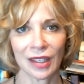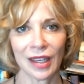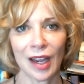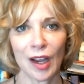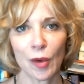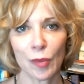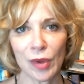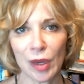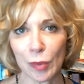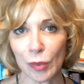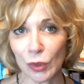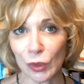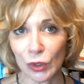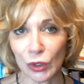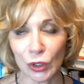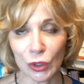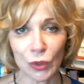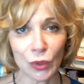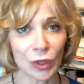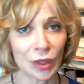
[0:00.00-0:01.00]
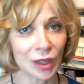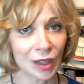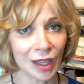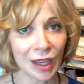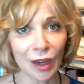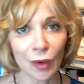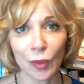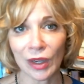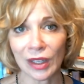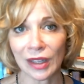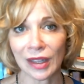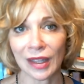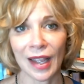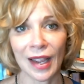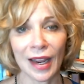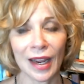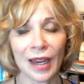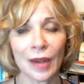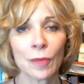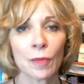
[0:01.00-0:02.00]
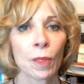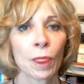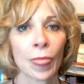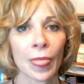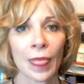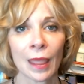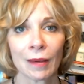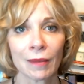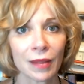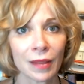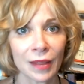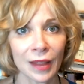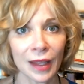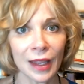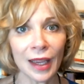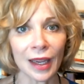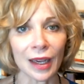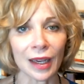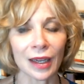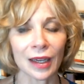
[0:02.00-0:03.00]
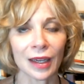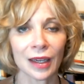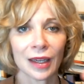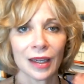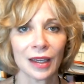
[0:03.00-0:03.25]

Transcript: Allow people to think what they think.